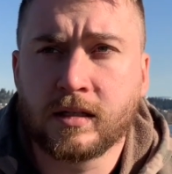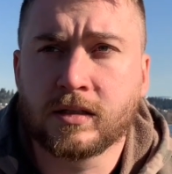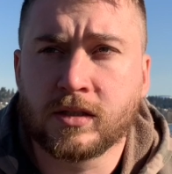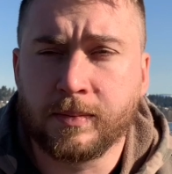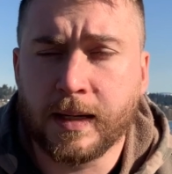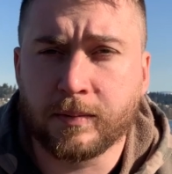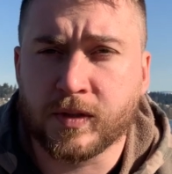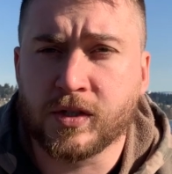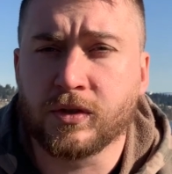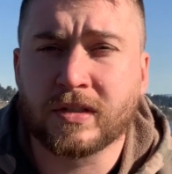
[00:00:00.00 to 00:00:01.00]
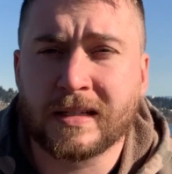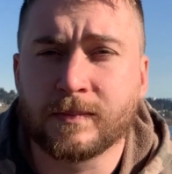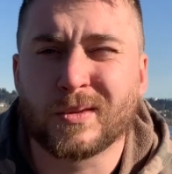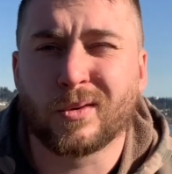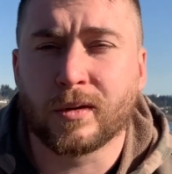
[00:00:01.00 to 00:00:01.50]
to be able to do some
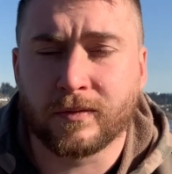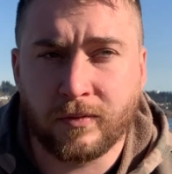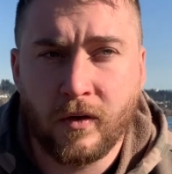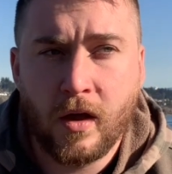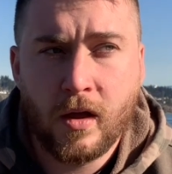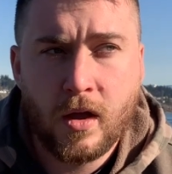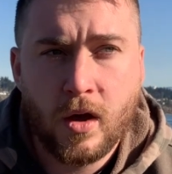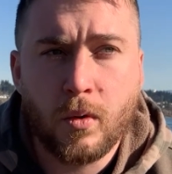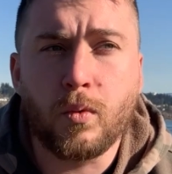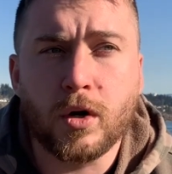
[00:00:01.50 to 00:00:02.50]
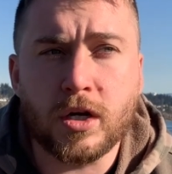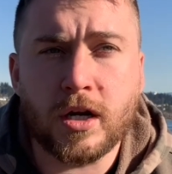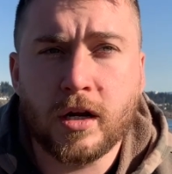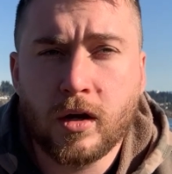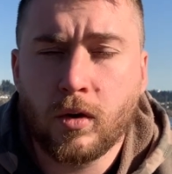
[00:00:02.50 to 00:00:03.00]
sort of work
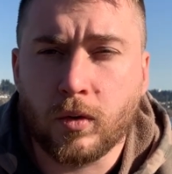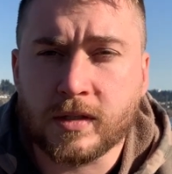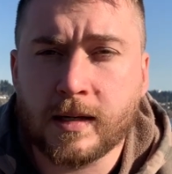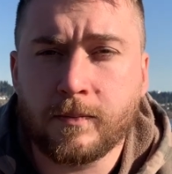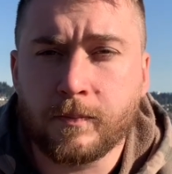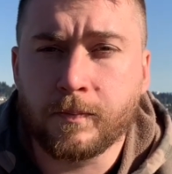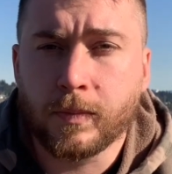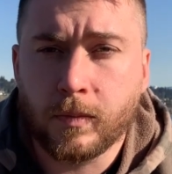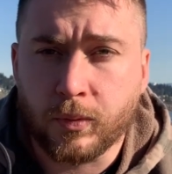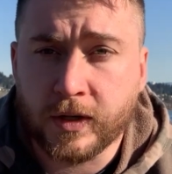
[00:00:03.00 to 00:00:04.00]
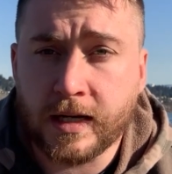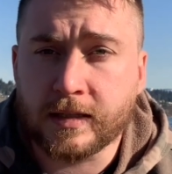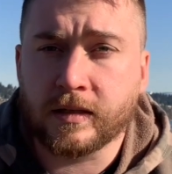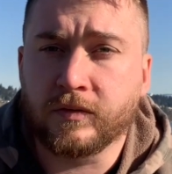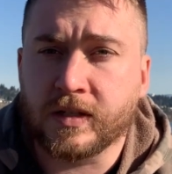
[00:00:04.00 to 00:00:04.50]
or something
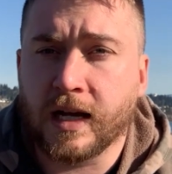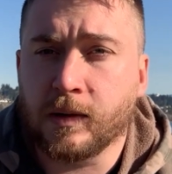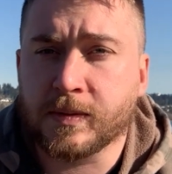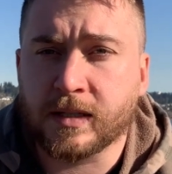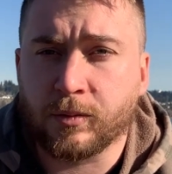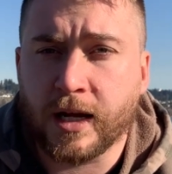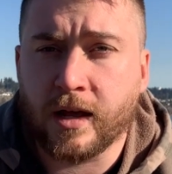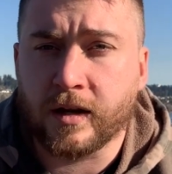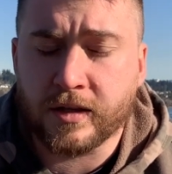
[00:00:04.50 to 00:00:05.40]
productive to help someone out on the